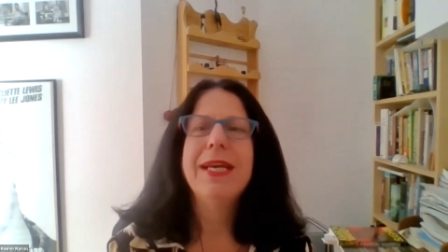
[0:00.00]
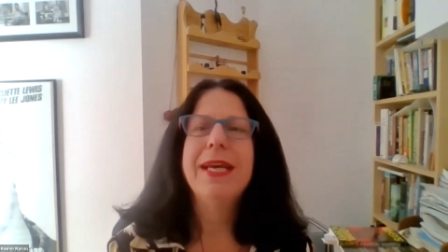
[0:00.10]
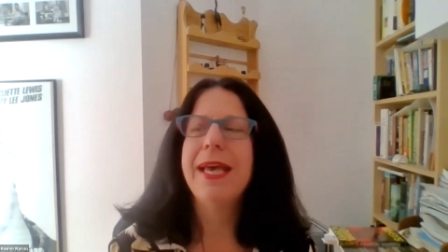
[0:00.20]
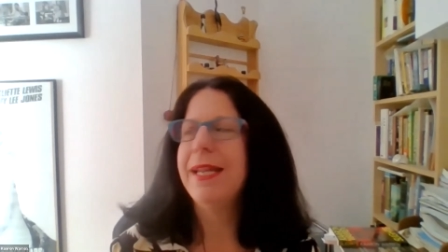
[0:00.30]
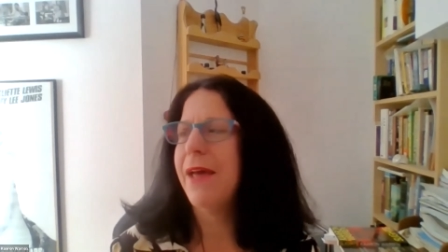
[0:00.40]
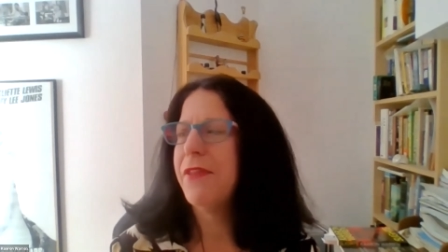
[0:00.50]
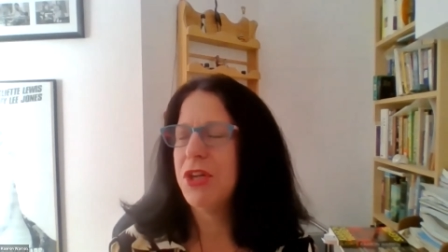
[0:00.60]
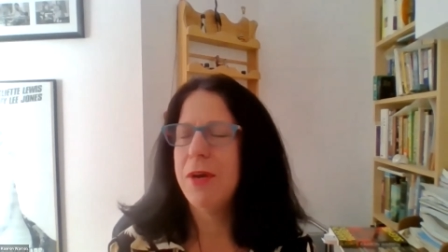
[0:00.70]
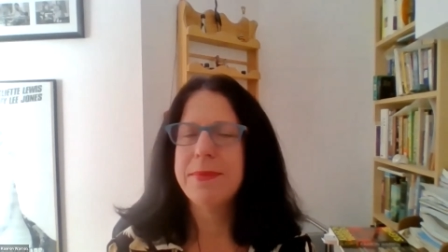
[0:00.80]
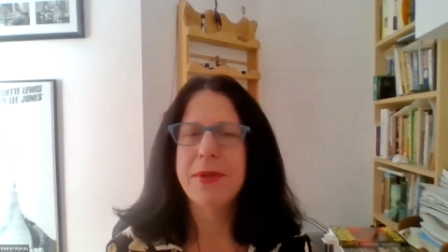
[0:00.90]
And other
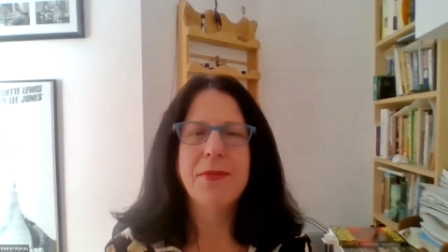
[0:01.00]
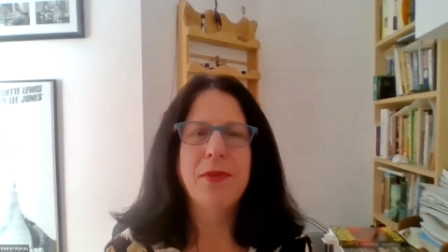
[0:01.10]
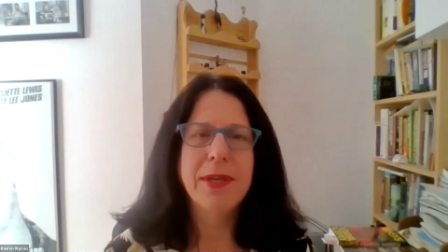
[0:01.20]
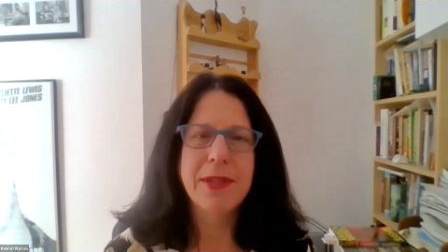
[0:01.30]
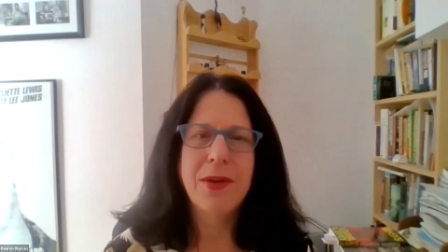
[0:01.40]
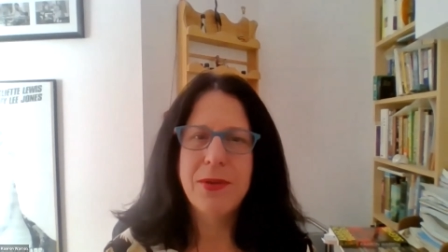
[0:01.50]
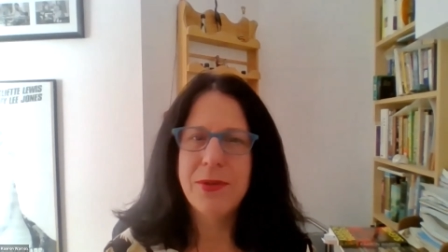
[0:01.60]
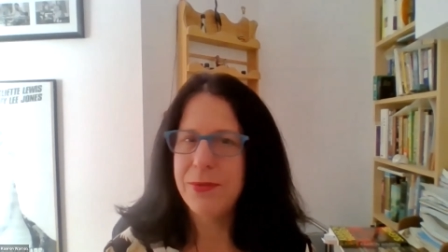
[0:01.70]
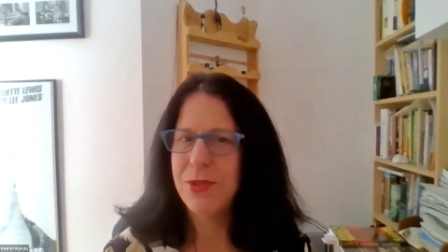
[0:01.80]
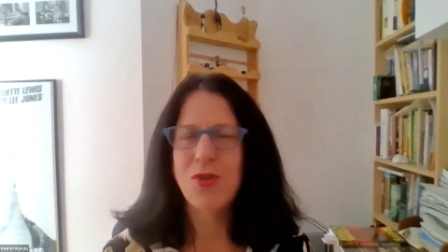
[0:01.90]
times I write the
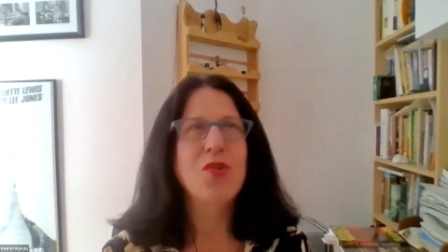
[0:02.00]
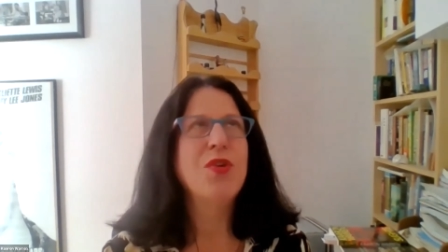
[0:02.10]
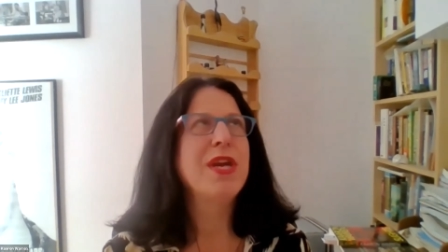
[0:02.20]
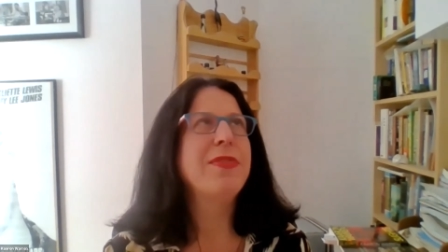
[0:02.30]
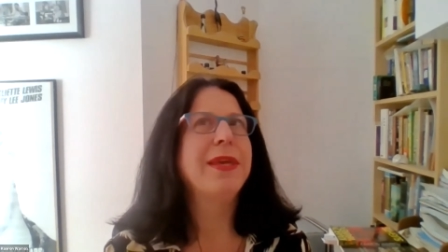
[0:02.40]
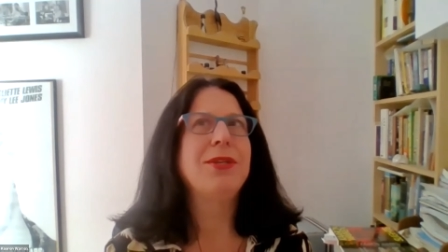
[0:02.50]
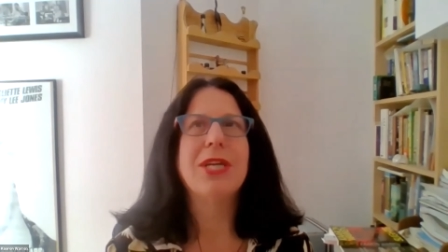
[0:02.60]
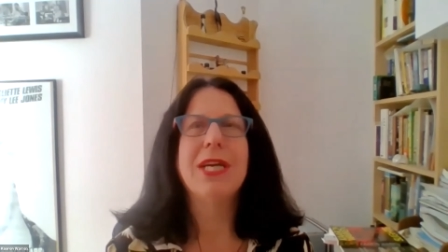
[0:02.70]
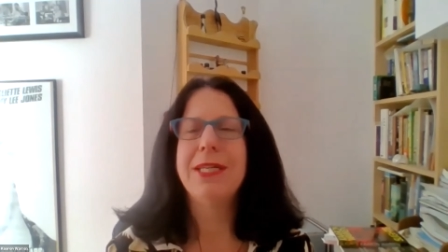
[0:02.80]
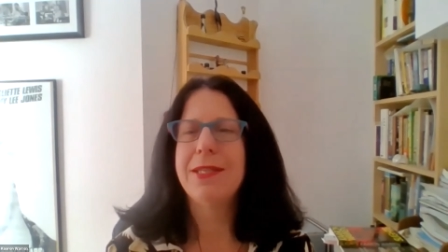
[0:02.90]
whole story and then
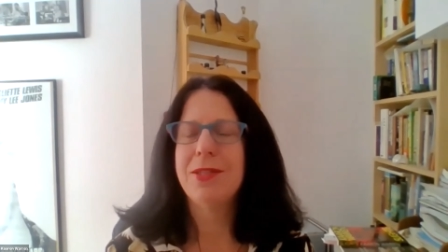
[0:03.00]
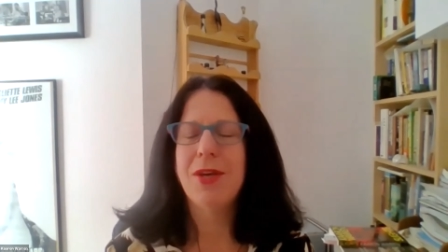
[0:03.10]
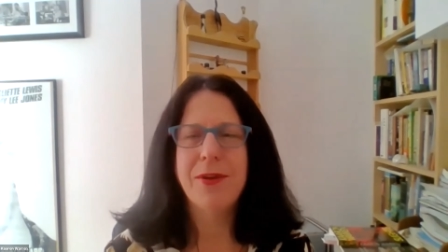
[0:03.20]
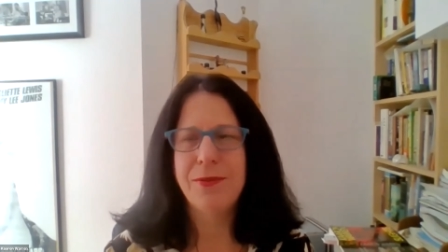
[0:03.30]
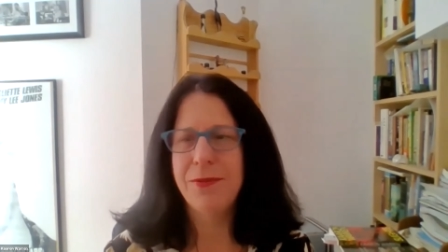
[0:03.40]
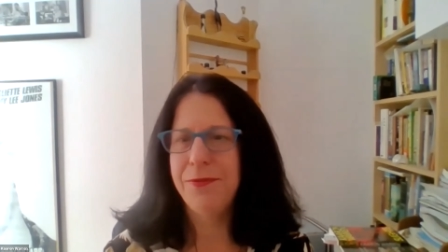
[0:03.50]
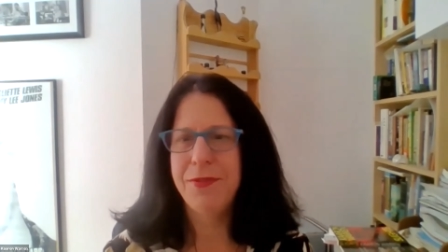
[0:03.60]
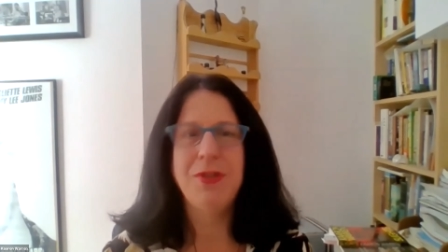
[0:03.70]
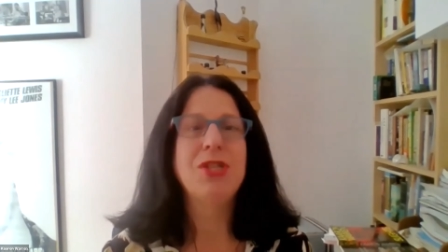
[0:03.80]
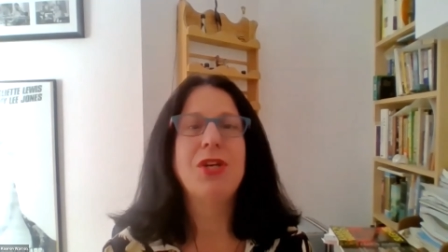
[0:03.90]
change the title
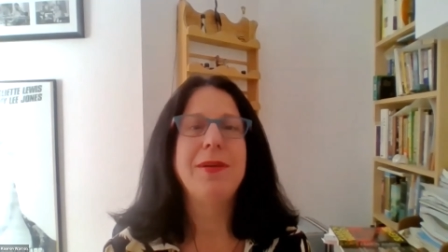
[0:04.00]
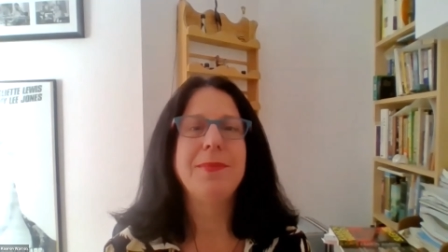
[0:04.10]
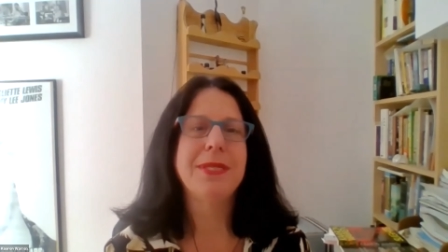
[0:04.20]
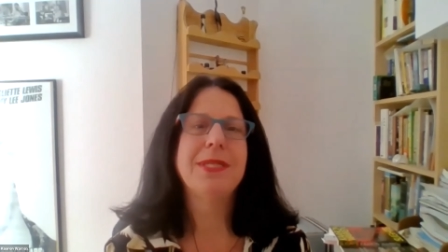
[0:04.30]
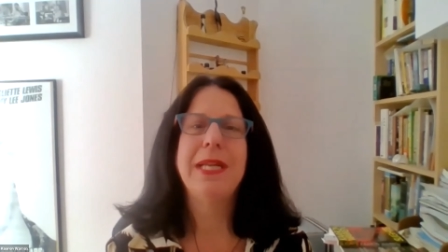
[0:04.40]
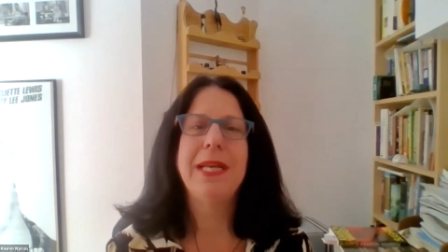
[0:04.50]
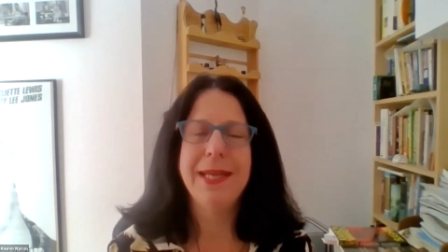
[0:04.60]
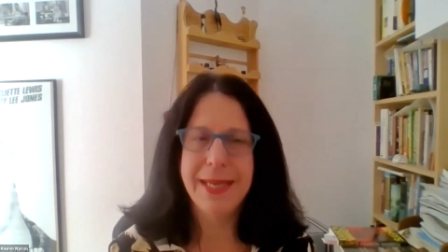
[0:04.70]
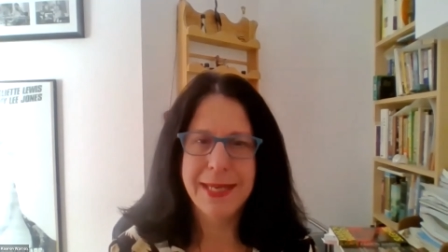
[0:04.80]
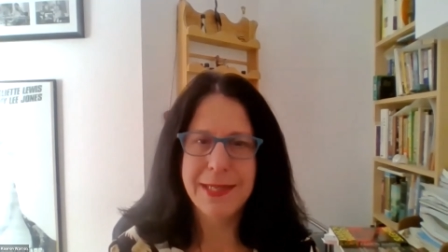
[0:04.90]
50 times until I
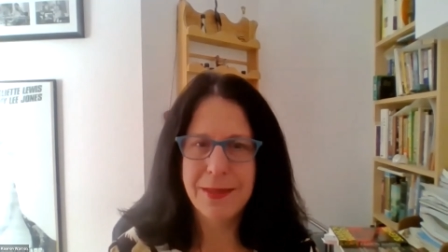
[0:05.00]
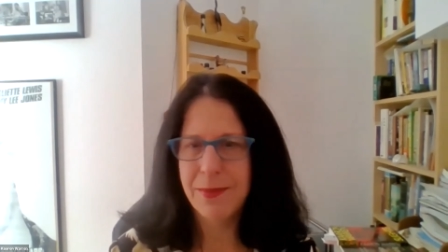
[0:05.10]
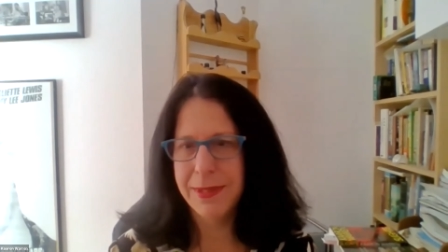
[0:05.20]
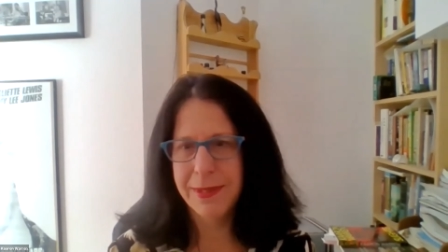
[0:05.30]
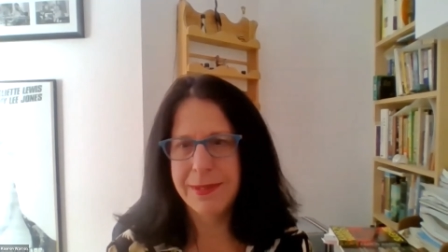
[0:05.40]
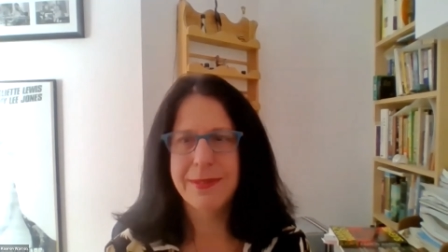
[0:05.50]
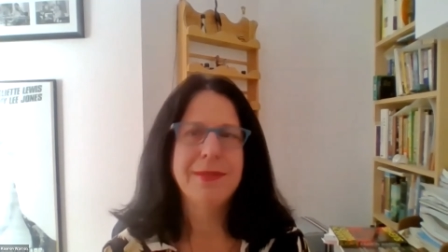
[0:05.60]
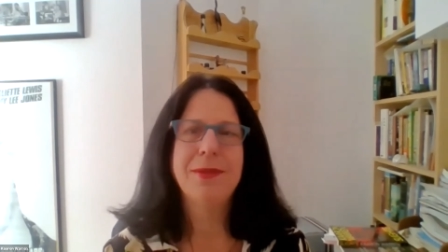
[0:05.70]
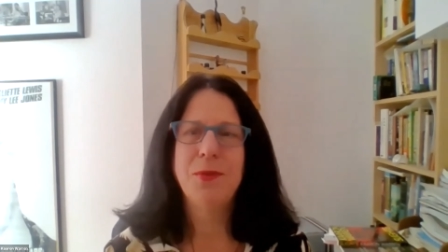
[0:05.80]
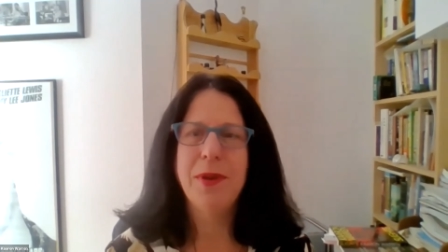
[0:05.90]
get to the one that's
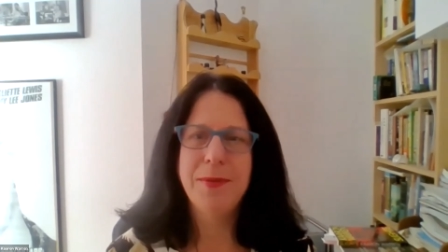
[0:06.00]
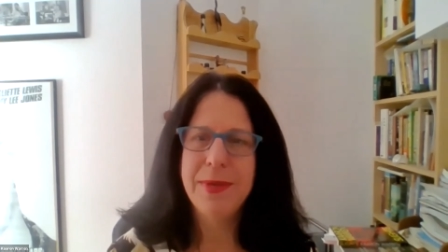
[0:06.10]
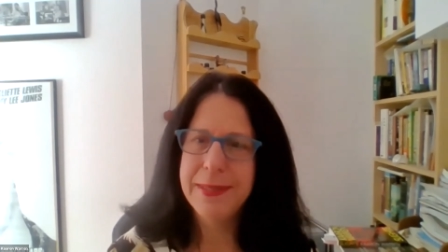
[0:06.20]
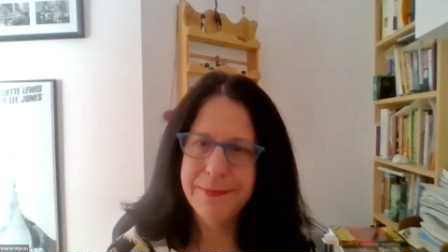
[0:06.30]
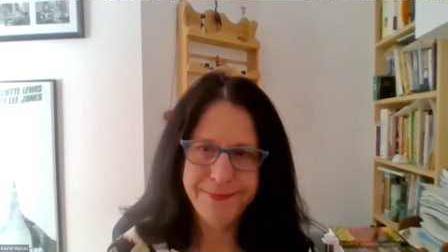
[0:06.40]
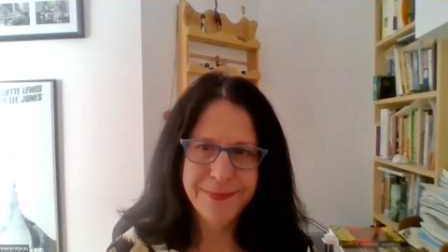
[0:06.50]
the right one.